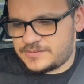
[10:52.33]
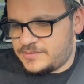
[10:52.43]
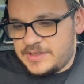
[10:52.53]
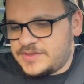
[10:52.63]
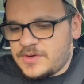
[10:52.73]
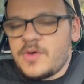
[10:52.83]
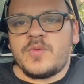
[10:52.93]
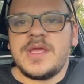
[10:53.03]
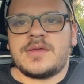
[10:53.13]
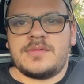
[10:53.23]
These aren't
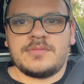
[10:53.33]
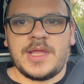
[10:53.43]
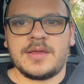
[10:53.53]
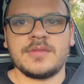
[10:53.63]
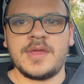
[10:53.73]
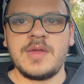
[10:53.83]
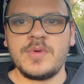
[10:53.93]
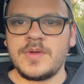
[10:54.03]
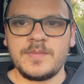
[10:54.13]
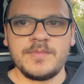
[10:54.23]
weak. Like, they
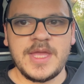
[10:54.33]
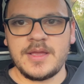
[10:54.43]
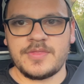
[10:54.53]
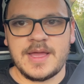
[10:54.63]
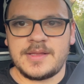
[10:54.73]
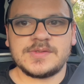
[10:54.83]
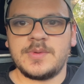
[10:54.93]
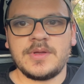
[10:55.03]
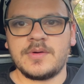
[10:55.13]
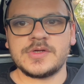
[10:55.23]
will make 1,000
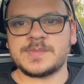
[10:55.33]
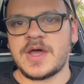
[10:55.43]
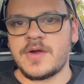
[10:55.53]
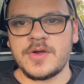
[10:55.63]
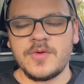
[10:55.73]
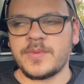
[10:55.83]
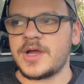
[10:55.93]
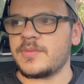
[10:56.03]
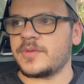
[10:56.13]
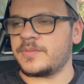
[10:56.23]
wheel horsepower, no
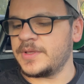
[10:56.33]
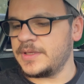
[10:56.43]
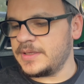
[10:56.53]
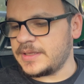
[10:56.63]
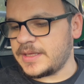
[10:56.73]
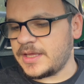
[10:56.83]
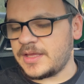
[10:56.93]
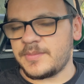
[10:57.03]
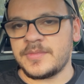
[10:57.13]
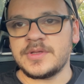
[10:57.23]
problem.
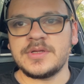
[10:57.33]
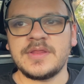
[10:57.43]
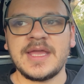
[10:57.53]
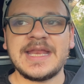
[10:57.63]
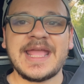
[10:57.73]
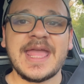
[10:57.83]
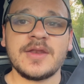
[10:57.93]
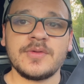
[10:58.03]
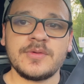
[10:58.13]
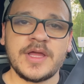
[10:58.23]
They can
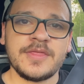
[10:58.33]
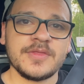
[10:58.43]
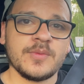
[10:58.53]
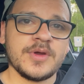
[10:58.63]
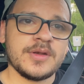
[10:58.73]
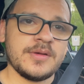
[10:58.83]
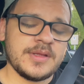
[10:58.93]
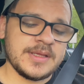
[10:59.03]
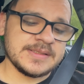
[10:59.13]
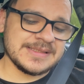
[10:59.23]
handle, I think the word
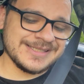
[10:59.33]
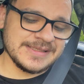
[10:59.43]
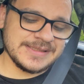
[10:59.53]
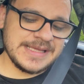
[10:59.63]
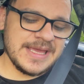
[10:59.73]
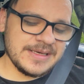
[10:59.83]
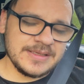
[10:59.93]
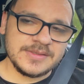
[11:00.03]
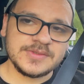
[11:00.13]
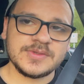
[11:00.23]
is
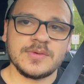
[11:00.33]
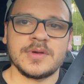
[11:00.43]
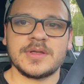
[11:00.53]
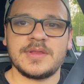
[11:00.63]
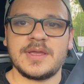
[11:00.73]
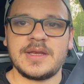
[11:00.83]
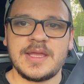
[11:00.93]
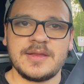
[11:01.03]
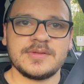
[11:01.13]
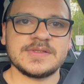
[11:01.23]
sustained torque. They can
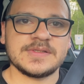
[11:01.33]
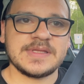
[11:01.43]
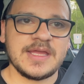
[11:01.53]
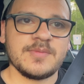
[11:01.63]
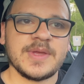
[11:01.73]
handle sustained